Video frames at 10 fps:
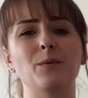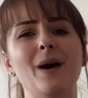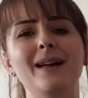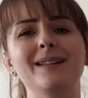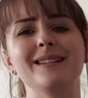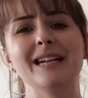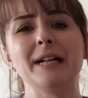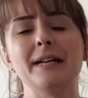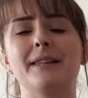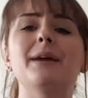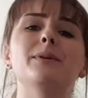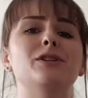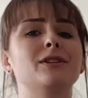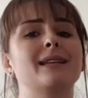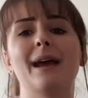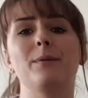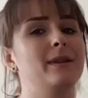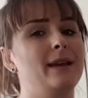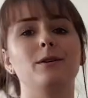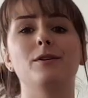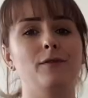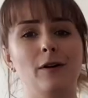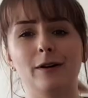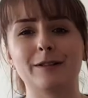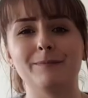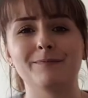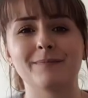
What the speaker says: Well, they would just get what they could afford.